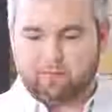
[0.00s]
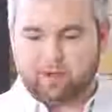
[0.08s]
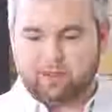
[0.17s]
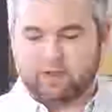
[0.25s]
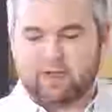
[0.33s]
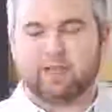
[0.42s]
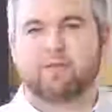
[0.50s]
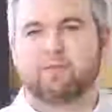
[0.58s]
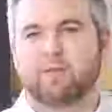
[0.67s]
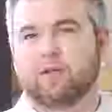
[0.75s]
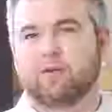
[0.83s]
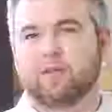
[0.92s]
when you get
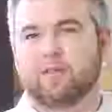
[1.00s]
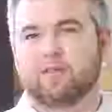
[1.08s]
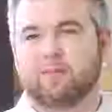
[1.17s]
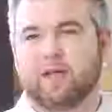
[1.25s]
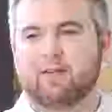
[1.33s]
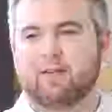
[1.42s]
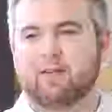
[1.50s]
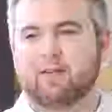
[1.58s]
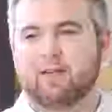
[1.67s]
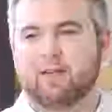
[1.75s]
something unexpected.